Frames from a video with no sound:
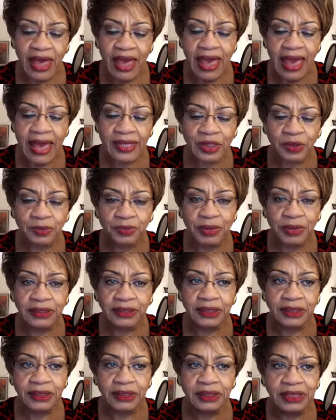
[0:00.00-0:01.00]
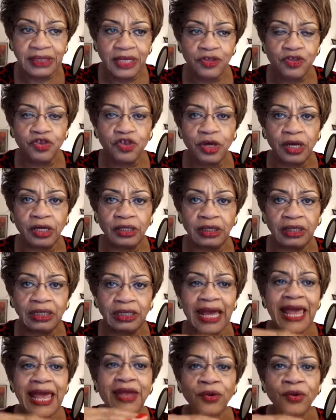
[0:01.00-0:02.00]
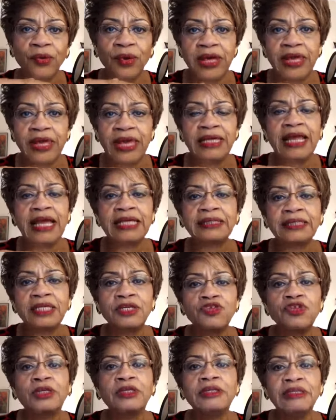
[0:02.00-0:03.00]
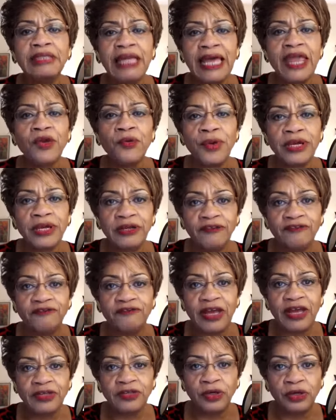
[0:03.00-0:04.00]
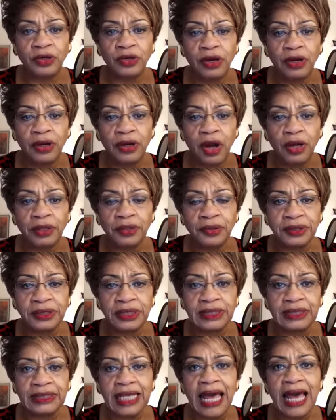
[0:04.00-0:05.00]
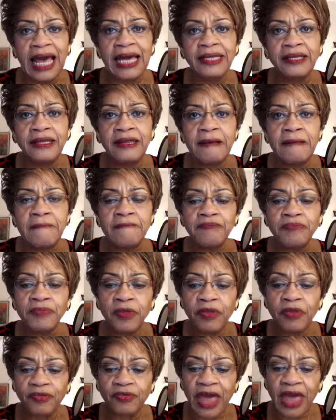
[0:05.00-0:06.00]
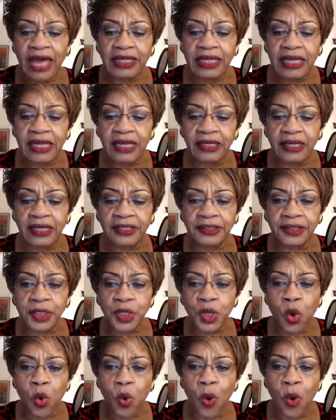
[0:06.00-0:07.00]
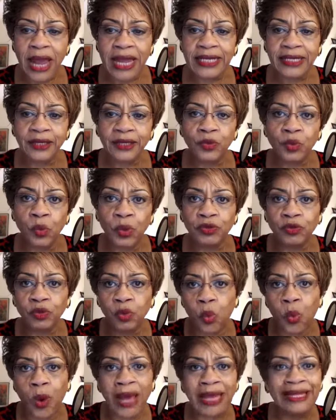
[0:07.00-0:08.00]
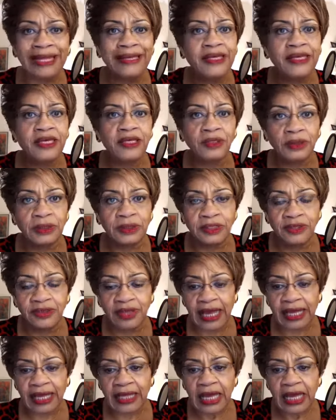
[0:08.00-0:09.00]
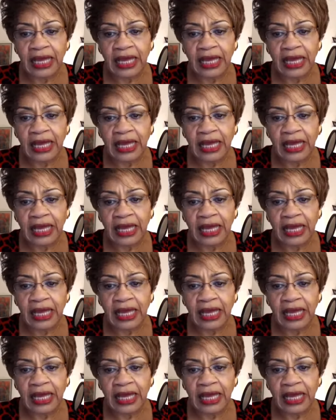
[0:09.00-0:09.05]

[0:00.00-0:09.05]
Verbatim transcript: has been such a layering, it has such a layering effect on our on our society that it is equated with white guilt. That